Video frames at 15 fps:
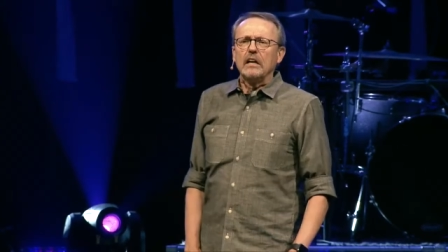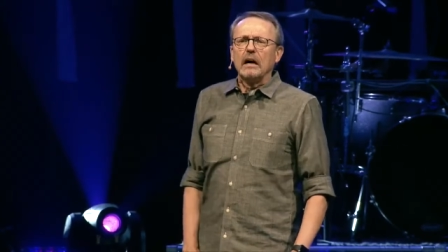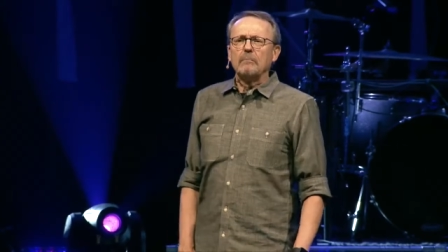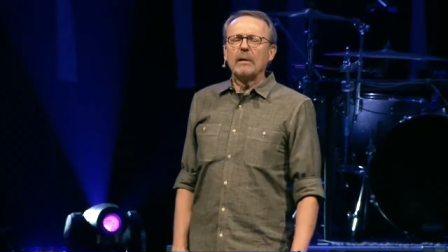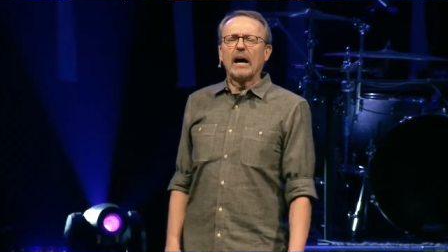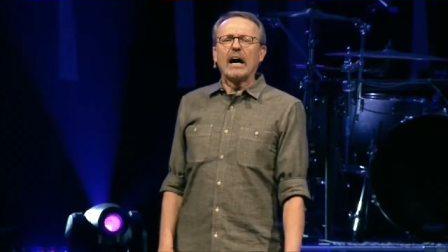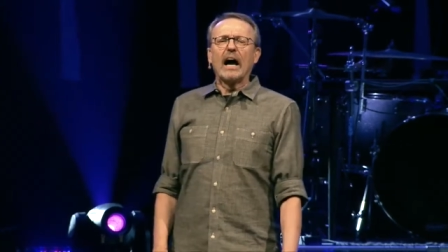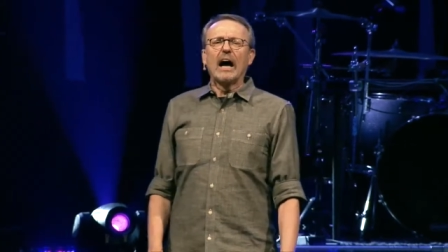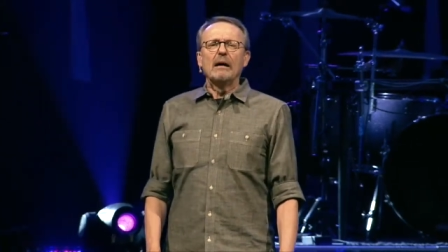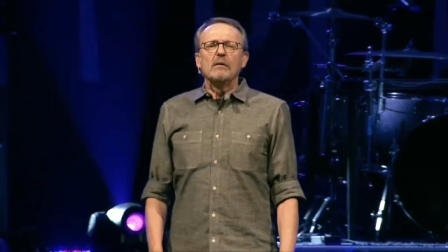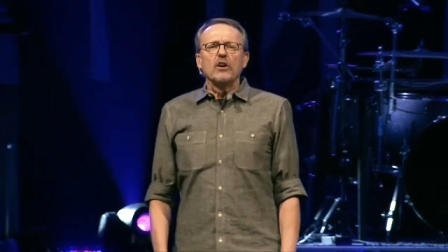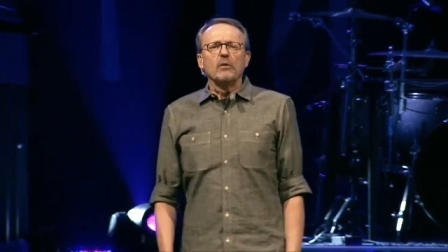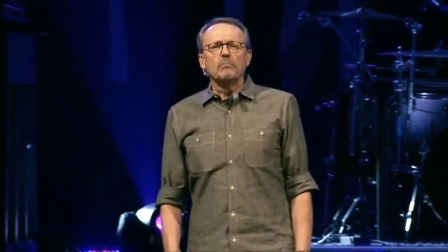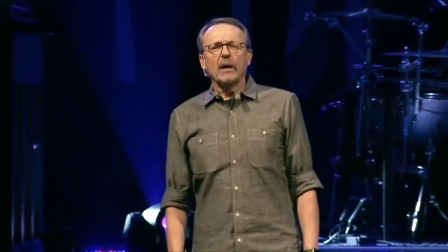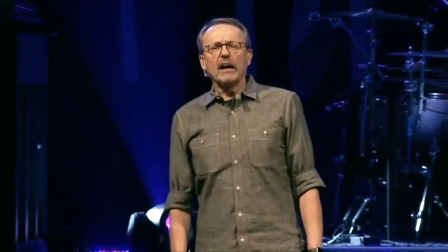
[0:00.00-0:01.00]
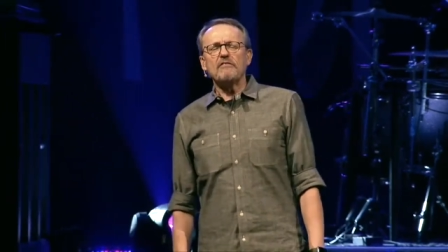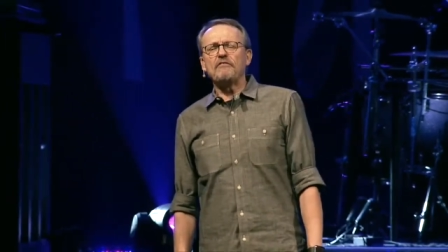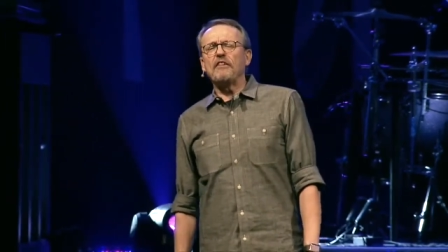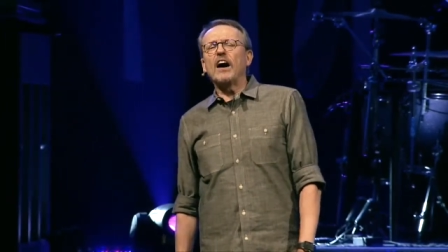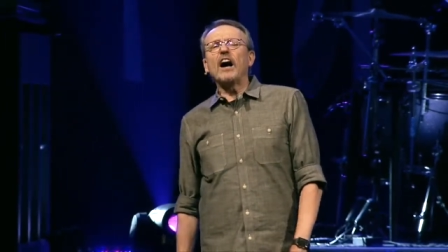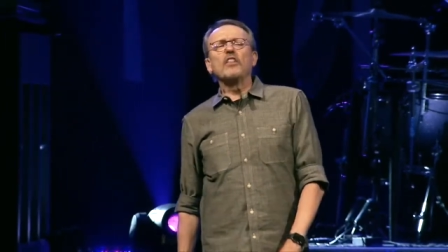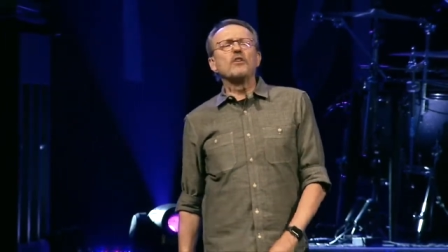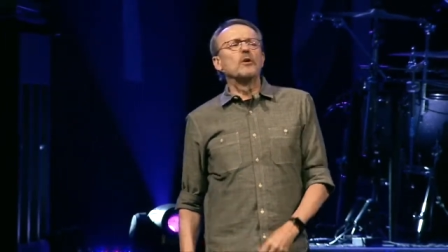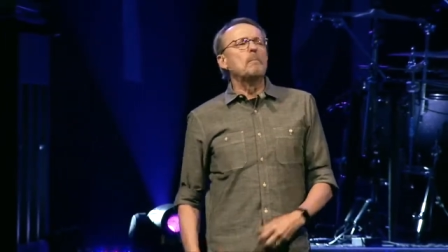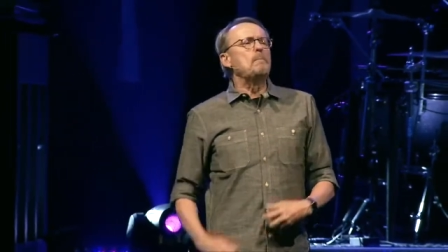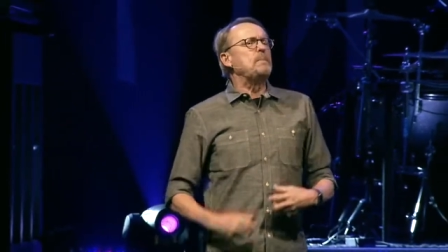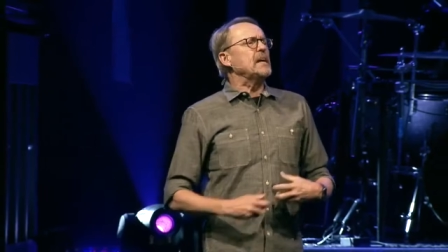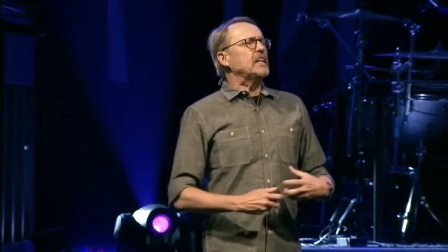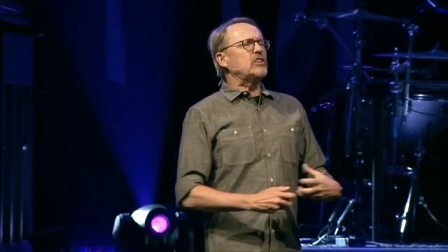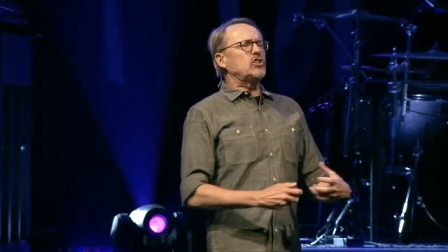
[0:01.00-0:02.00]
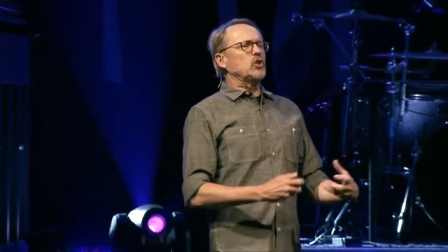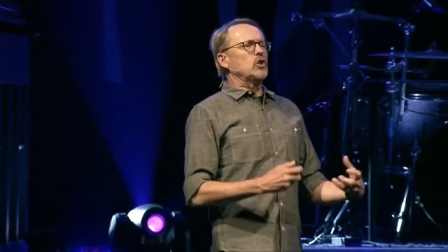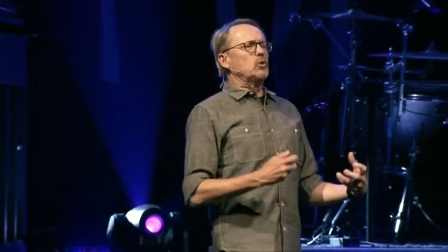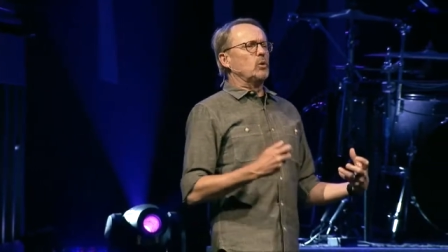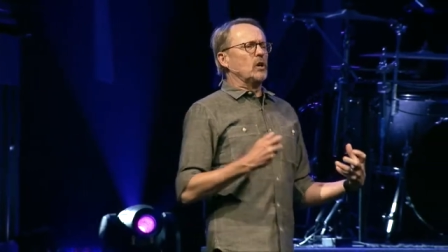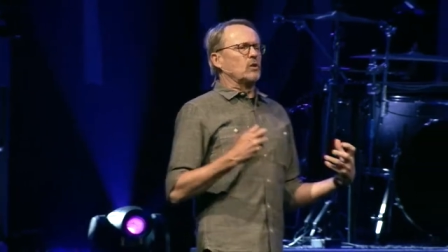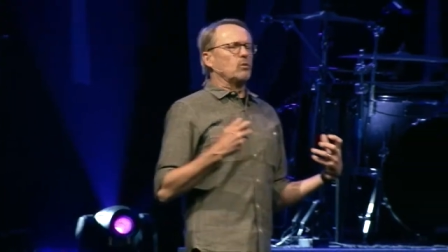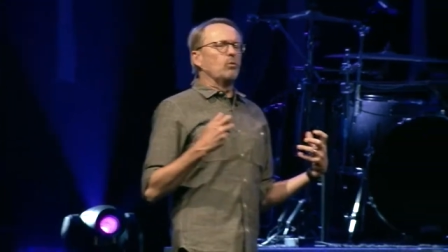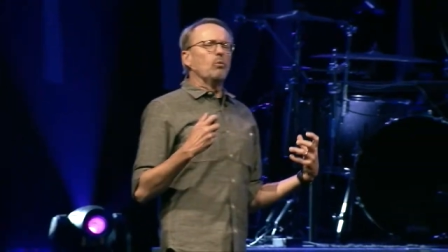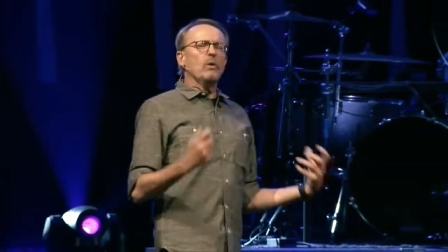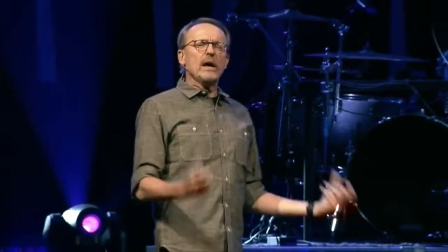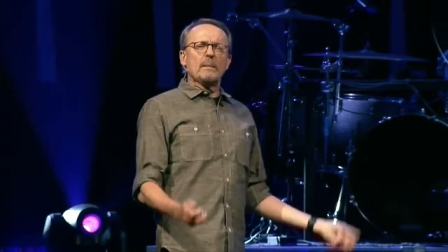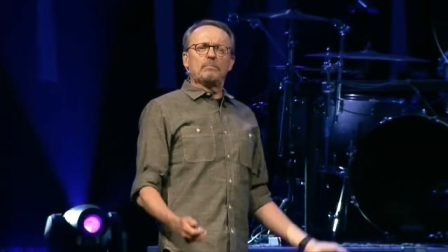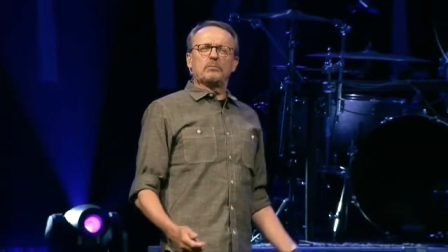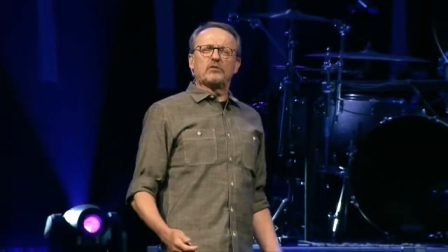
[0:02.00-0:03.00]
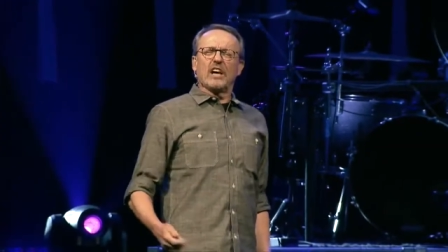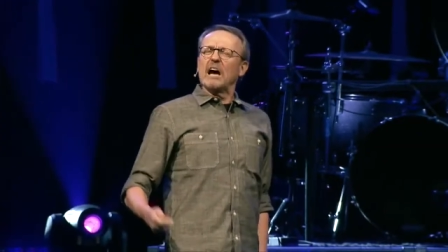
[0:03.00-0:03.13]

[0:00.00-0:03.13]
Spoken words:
My father beat you with whips.